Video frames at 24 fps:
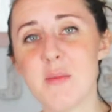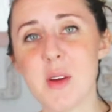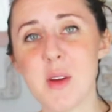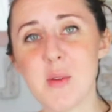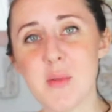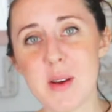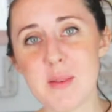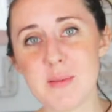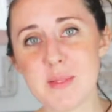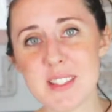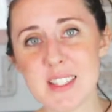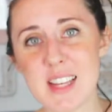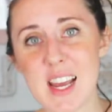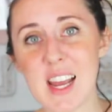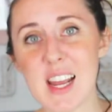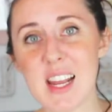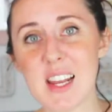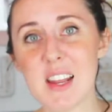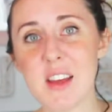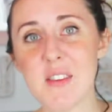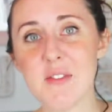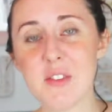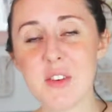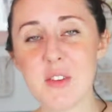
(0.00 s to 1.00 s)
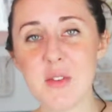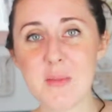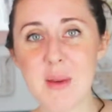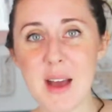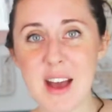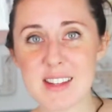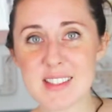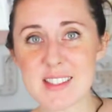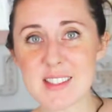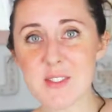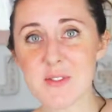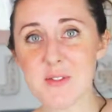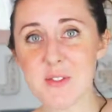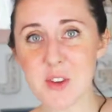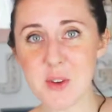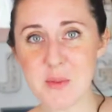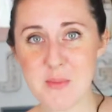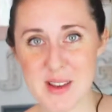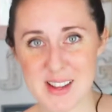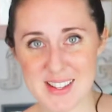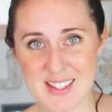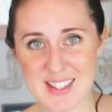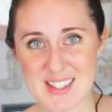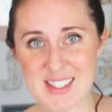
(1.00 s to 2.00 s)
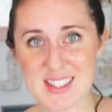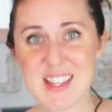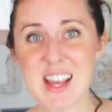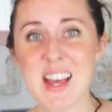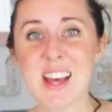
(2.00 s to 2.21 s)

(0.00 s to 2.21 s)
my website for the past few months,